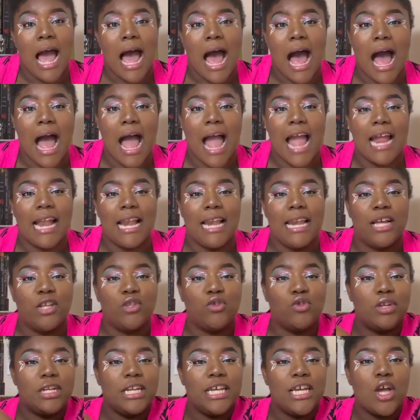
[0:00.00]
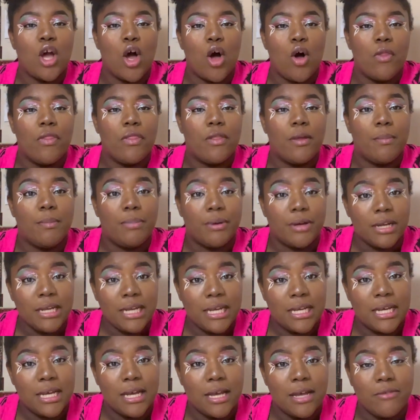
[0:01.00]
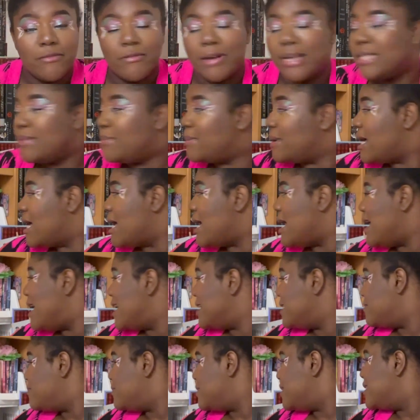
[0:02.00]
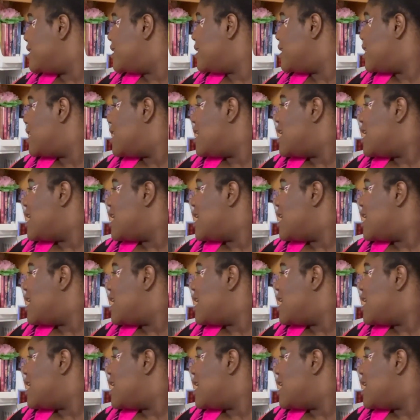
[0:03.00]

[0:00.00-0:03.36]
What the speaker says: I literally own the book right behind me.